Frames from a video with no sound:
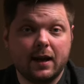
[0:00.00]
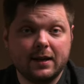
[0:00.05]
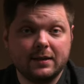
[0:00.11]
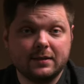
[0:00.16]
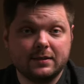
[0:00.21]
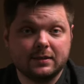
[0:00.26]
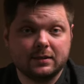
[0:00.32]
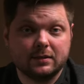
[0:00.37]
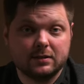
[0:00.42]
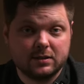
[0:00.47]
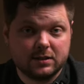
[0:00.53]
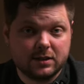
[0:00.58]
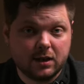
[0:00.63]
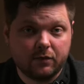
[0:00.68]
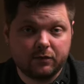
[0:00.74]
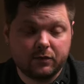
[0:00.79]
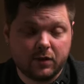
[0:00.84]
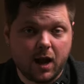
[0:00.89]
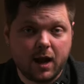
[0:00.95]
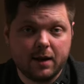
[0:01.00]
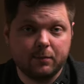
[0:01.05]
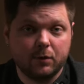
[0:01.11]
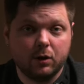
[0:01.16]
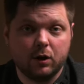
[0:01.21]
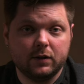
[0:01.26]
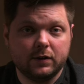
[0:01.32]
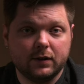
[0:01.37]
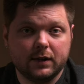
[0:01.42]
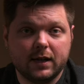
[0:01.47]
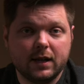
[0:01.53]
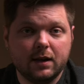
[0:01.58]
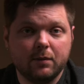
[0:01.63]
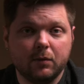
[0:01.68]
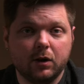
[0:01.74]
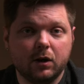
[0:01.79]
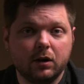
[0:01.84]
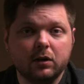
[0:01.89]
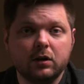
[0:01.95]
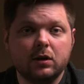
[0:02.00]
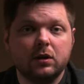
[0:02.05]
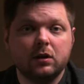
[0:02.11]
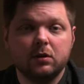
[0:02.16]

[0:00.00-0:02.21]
a self timer on the camera,